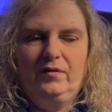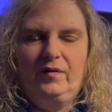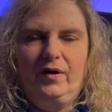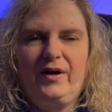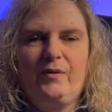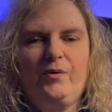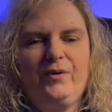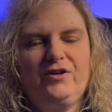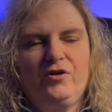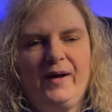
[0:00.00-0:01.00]
Okay, well,
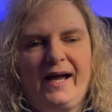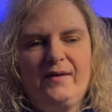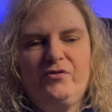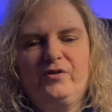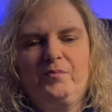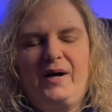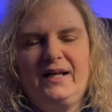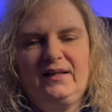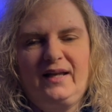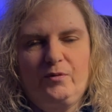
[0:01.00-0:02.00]
we do have some
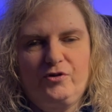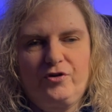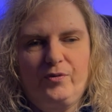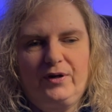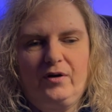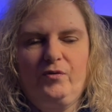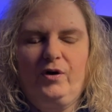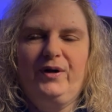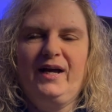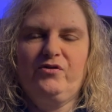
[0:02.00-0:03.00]
body language going on. Well,
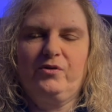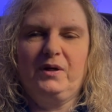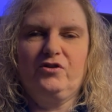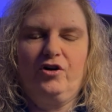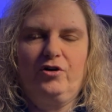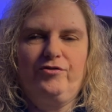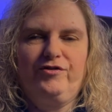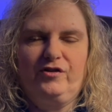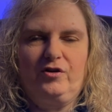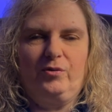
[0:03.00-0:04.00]
we have some internal
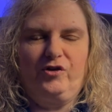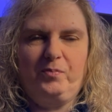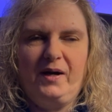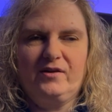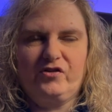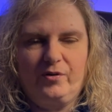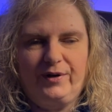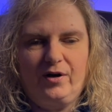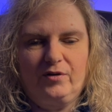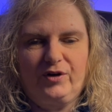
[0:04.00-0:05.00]
physical response going
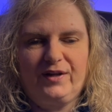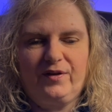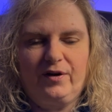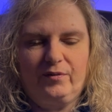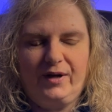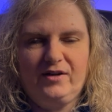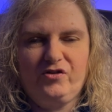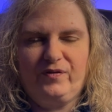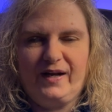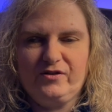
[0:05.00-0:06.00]
on right there, right?
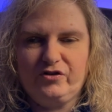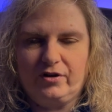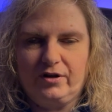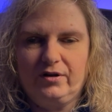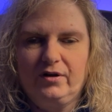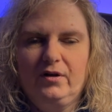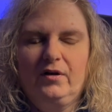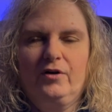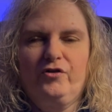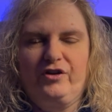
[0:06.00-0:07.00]
So that's good.
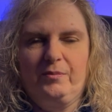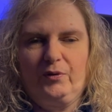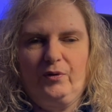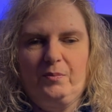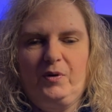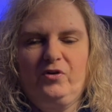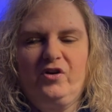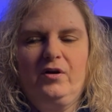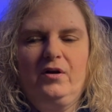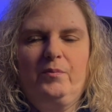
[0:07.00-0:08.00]
Her stomach rumbled.
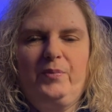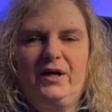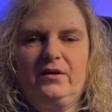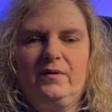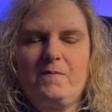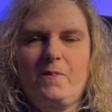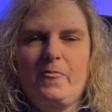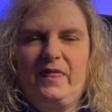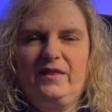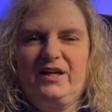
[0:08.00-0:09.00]
But
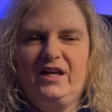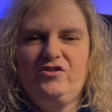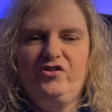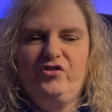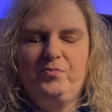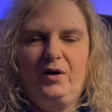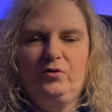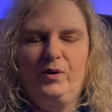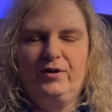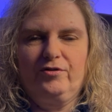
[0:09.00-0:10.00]
the kitchen smelled
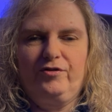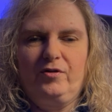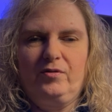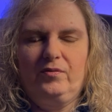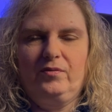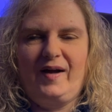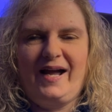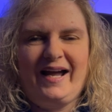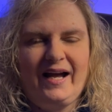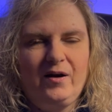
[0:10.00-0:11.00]
wonderful.
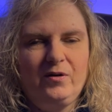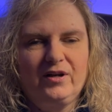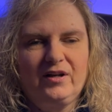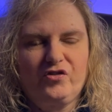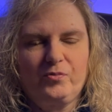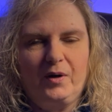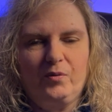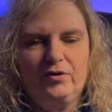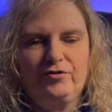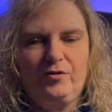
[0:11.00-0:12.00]
How did it smell
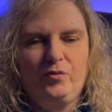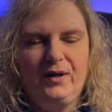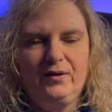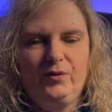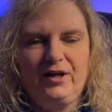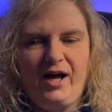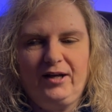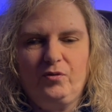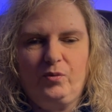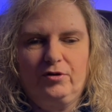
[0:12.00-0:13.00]
wonderful? What kind
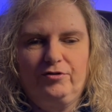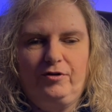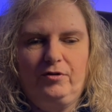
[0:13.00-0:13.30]
of wonderful?